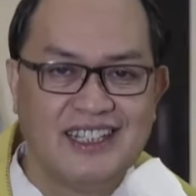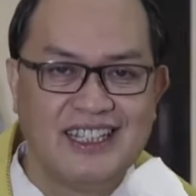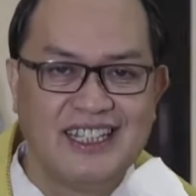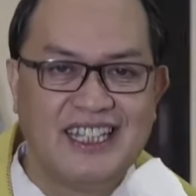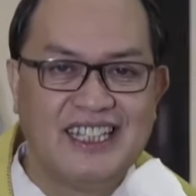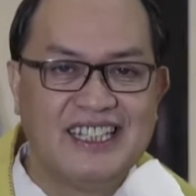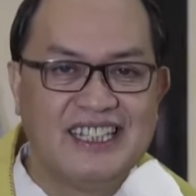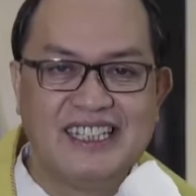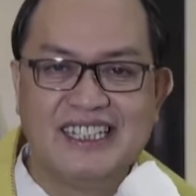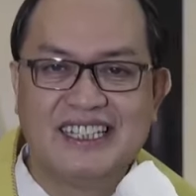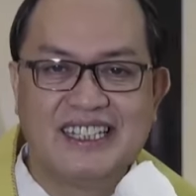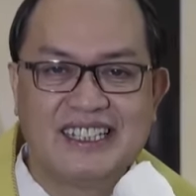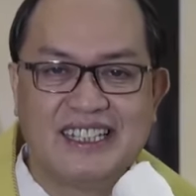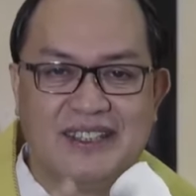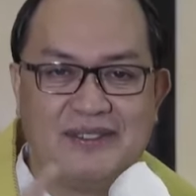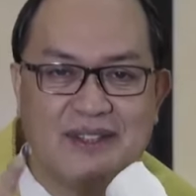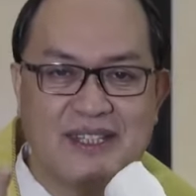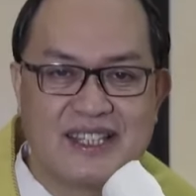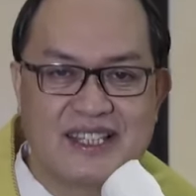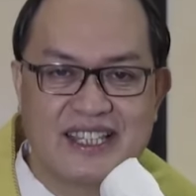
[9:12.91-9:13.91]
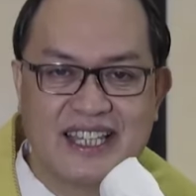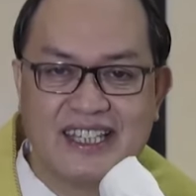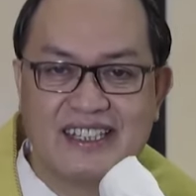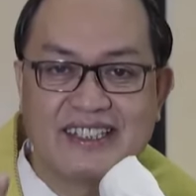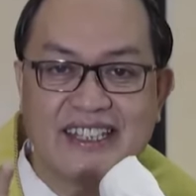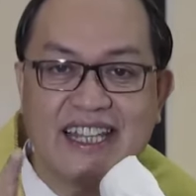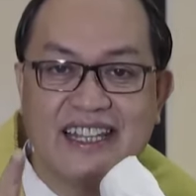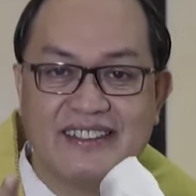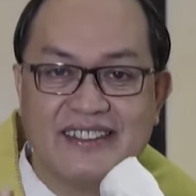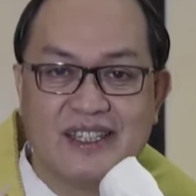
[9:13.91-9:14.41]
He didn't even say,
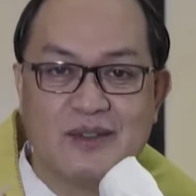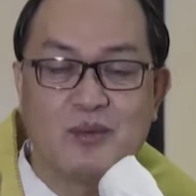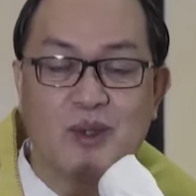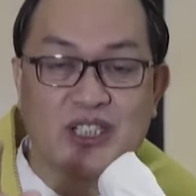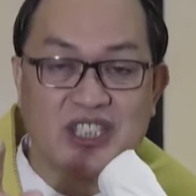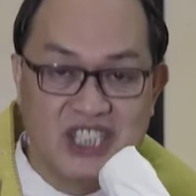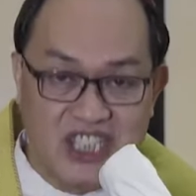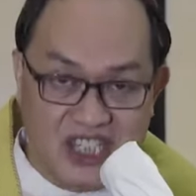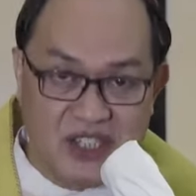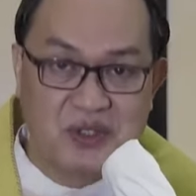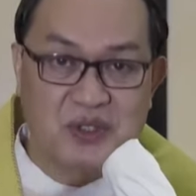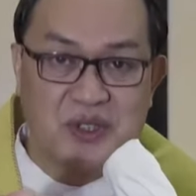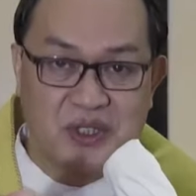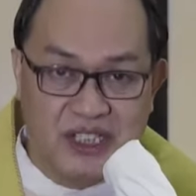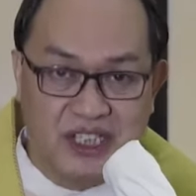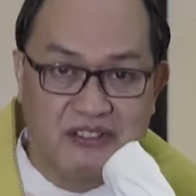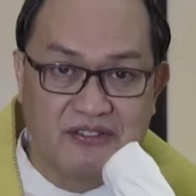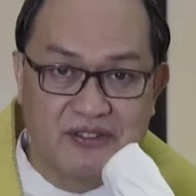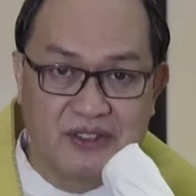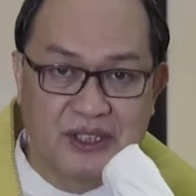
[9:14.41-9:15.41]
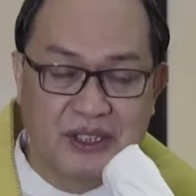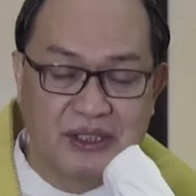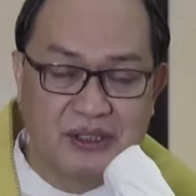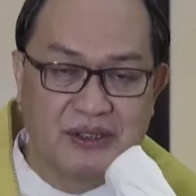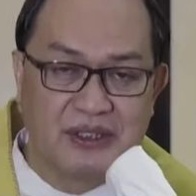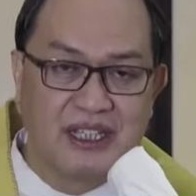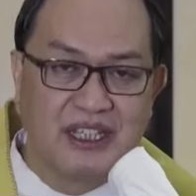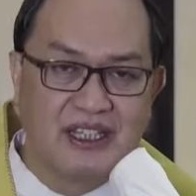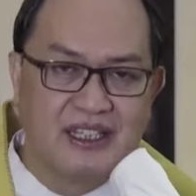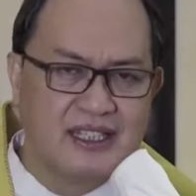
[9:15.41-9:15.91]
"Tell them what Jesus did for you."
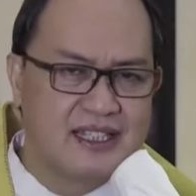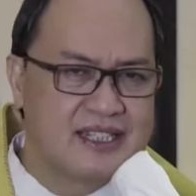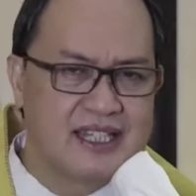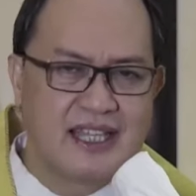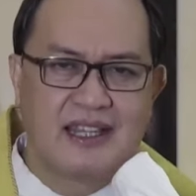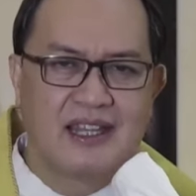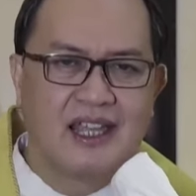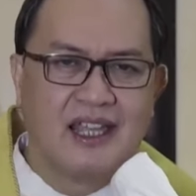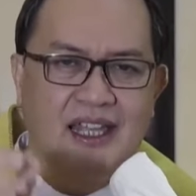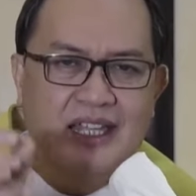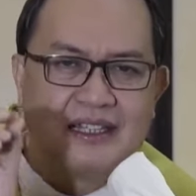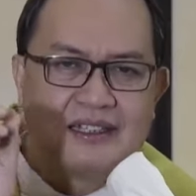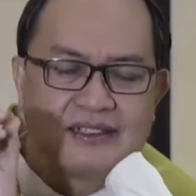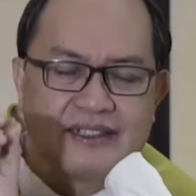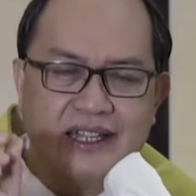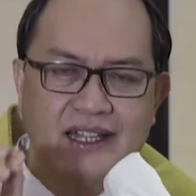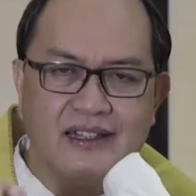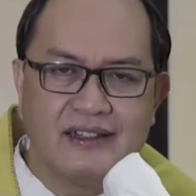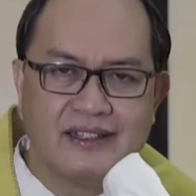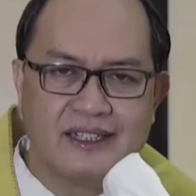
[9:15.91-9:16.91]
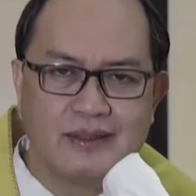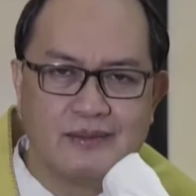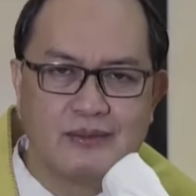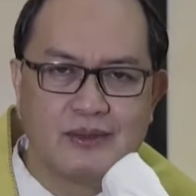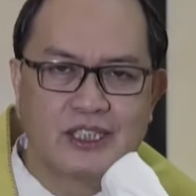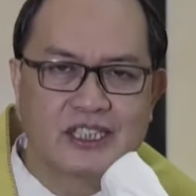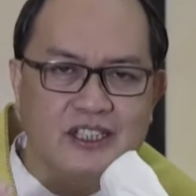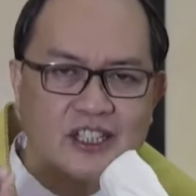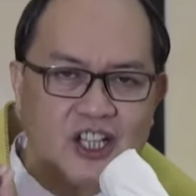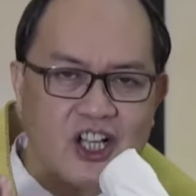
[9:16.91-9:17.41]
He said, "Tell them
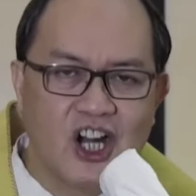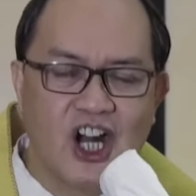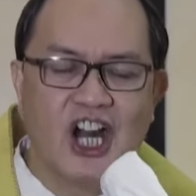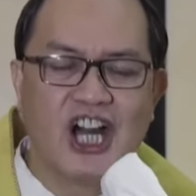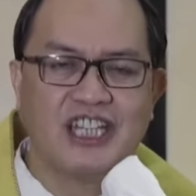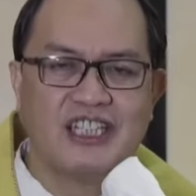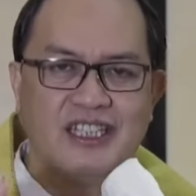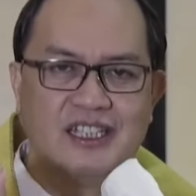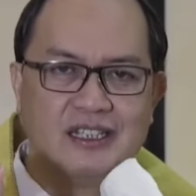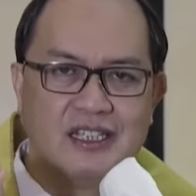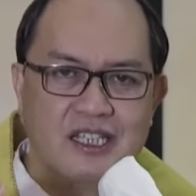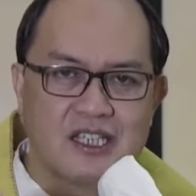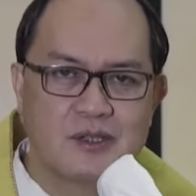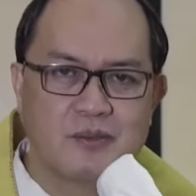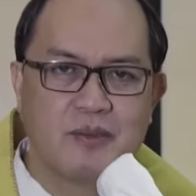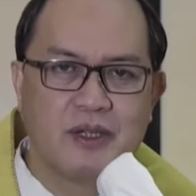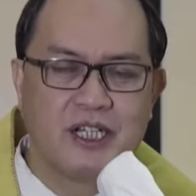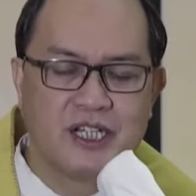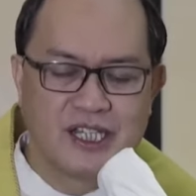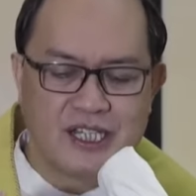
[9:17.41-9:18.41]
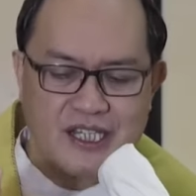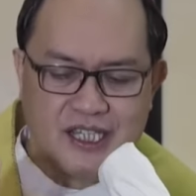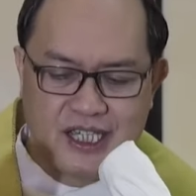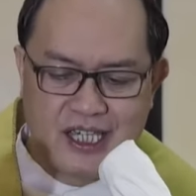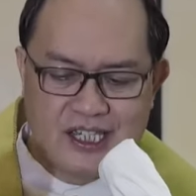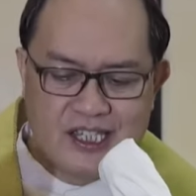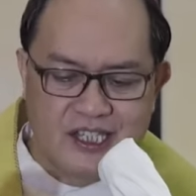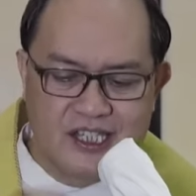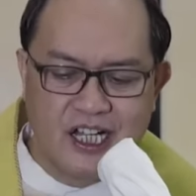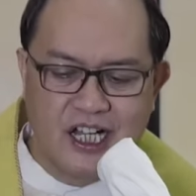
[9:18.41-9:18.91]
what God in his mercy
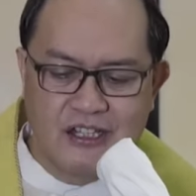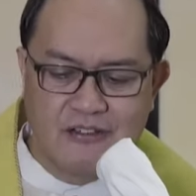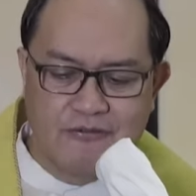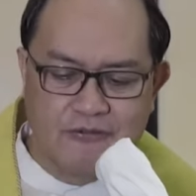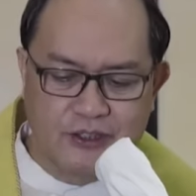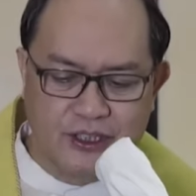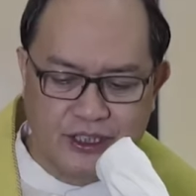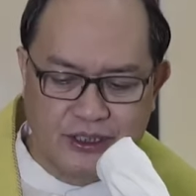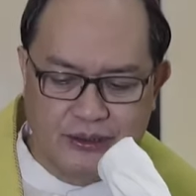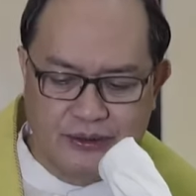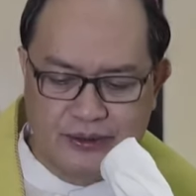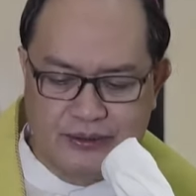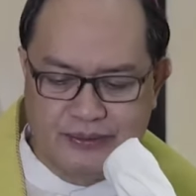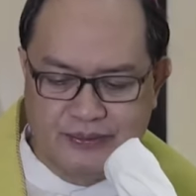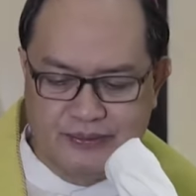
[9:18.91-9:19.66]
has done for you."